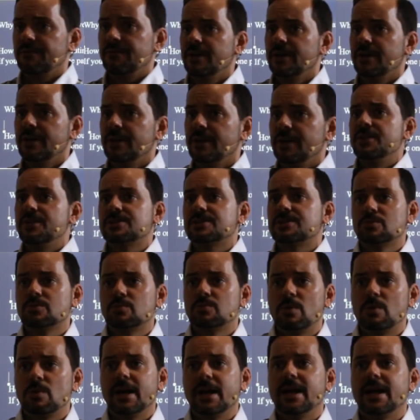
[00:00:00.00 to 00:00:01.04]
This is
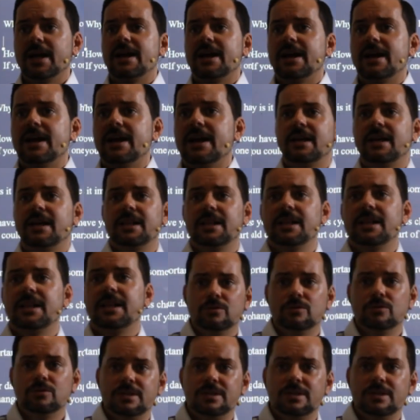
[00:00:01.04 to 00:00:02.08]
why I have daily
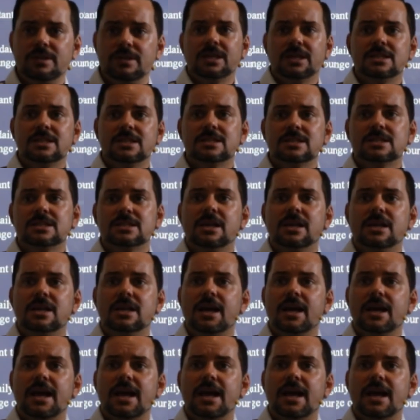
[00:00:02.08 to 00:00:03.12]
routines,
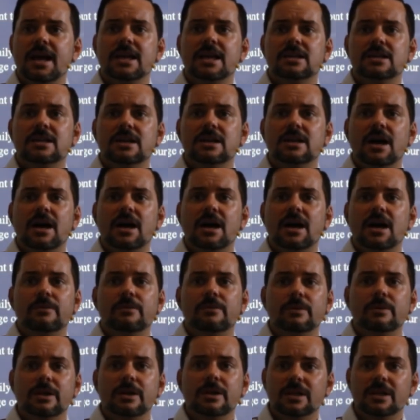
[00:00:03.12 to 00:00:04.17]
and I
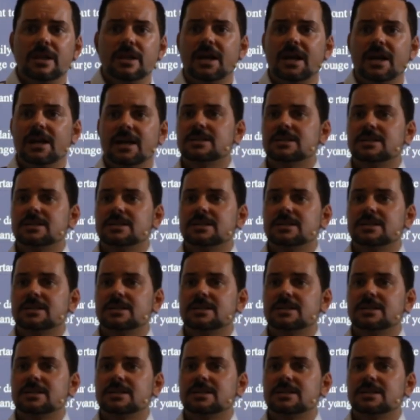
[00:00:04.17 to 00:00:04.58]
realize